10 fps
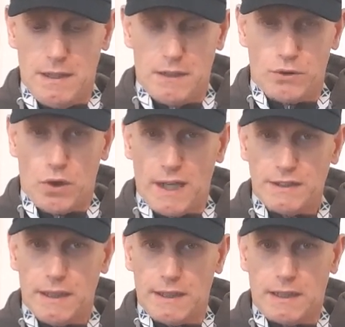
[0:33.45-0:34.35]
So
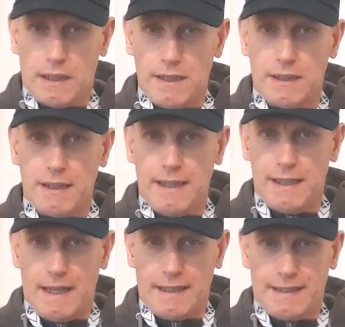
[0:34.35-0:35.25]
listen clearly
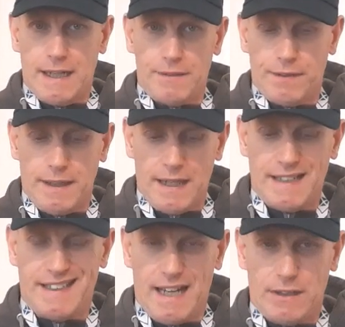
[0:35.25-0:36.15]
and carefully
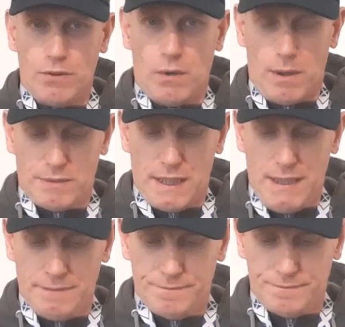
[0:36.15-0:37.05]
and take note of what I'm
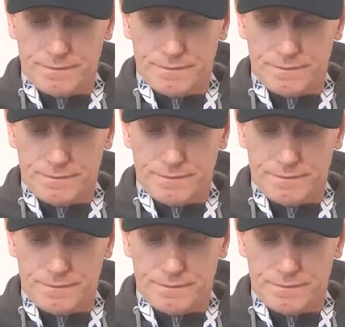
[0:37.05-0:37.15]
saying.